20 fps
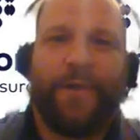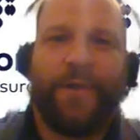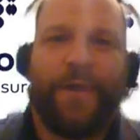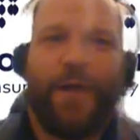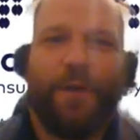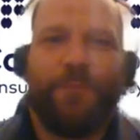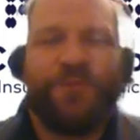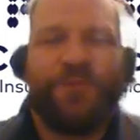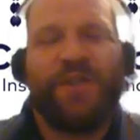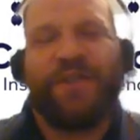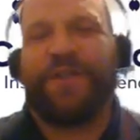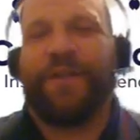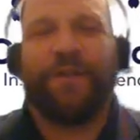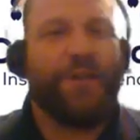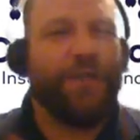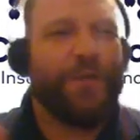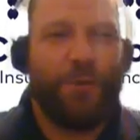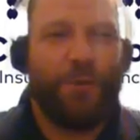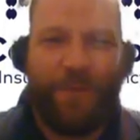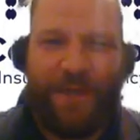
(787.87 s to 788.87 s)
Um, just a
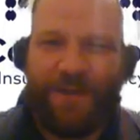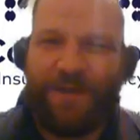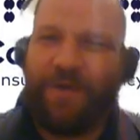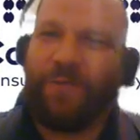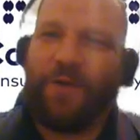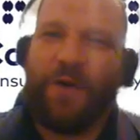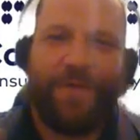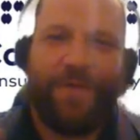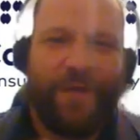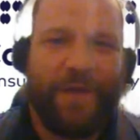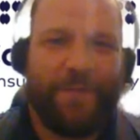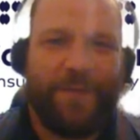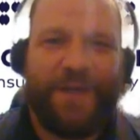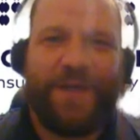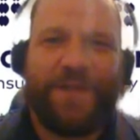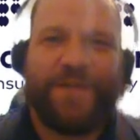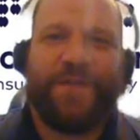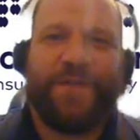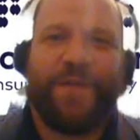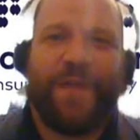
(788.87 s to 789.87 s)
little bit different, I think,
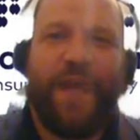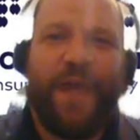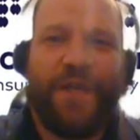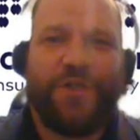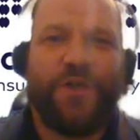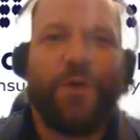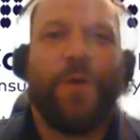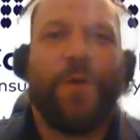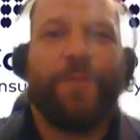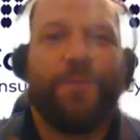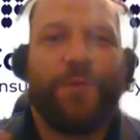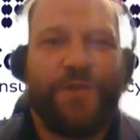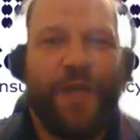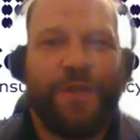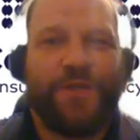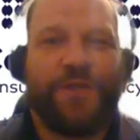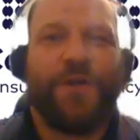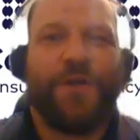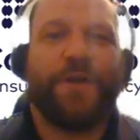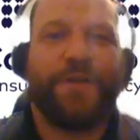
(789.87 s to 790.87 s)
because of the H O A
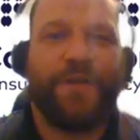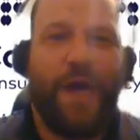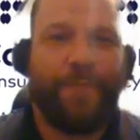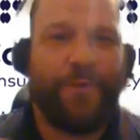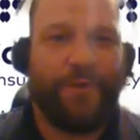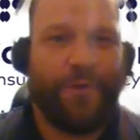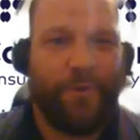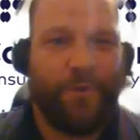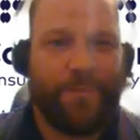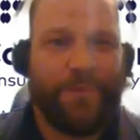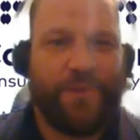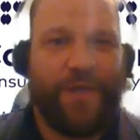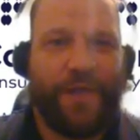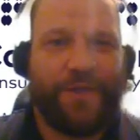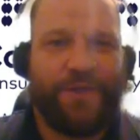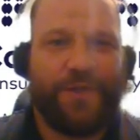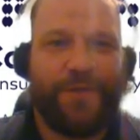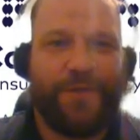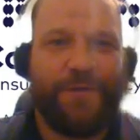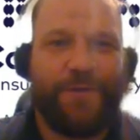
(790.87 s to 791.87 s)
protection on top of your
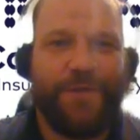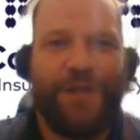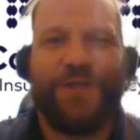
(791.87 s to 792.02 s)
protection.